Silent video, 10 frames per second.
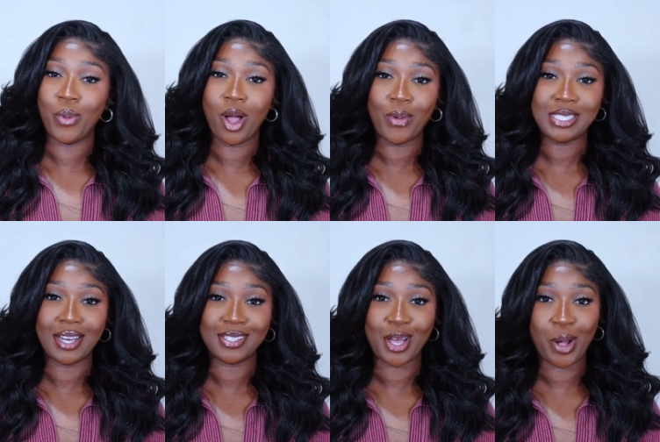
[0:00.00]
we always
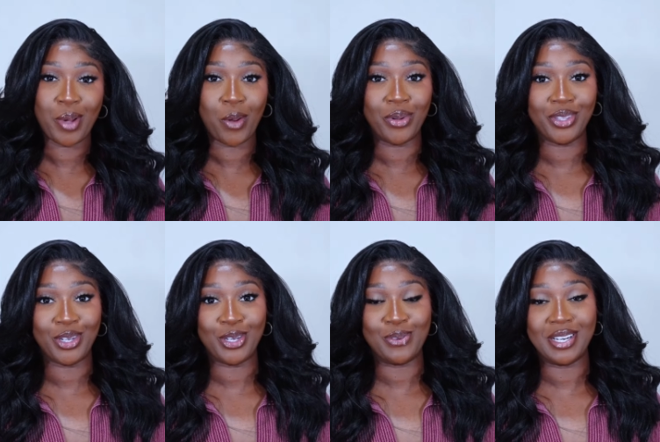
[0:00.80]
got to talk about whether
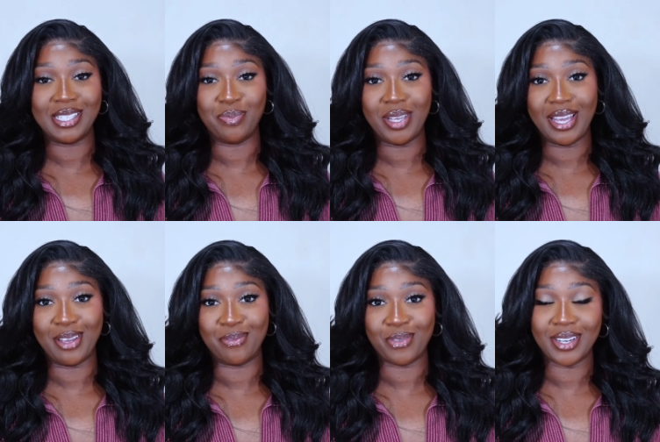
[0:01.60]
their unit is big
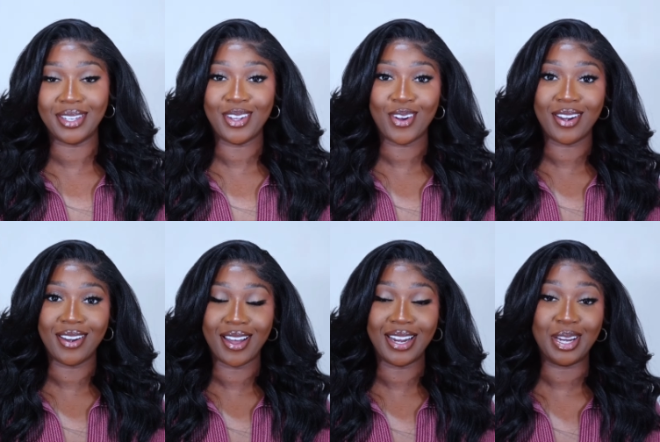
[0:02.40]
head friendly or
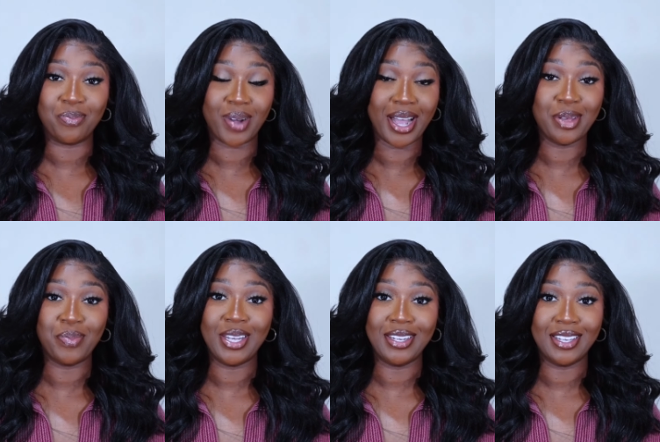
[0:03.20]
not. And in my
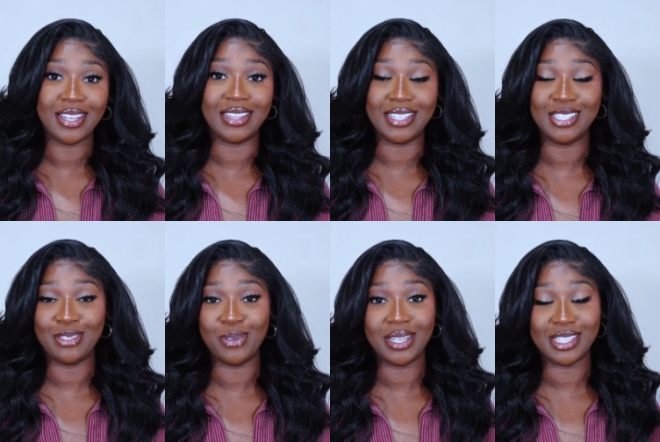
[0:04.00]
opinion,
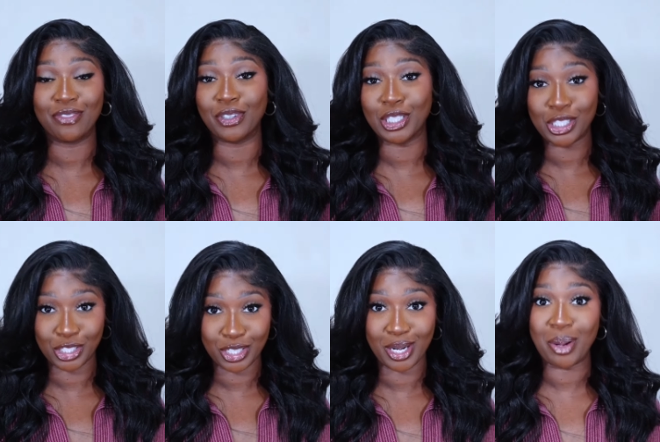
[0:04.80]
this unit is for
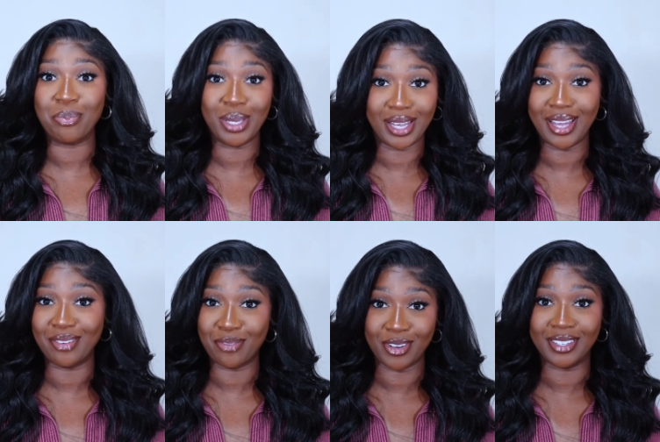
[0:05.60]
sure big
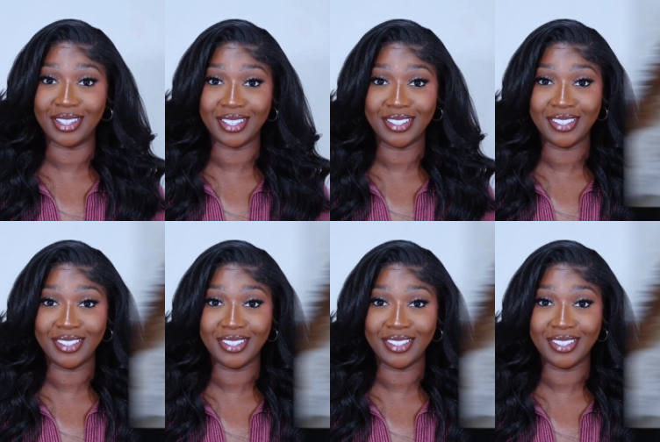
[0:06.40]
head friendly.